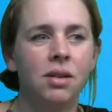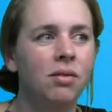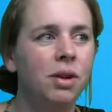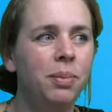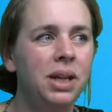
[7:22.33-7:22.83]

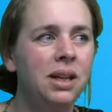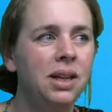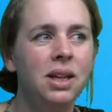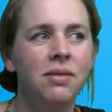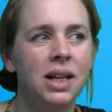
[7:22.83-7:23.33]

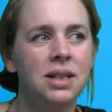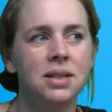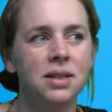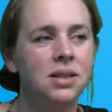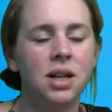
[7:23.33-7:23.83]
repeated events
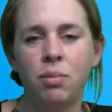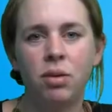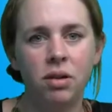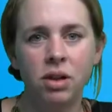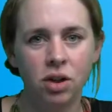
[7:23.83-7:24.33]
in
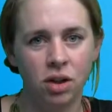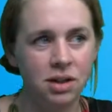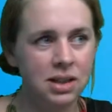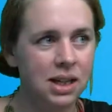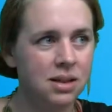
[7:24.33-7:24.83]
temporary
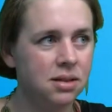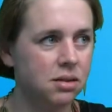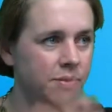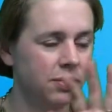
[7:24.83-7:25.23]
contexts.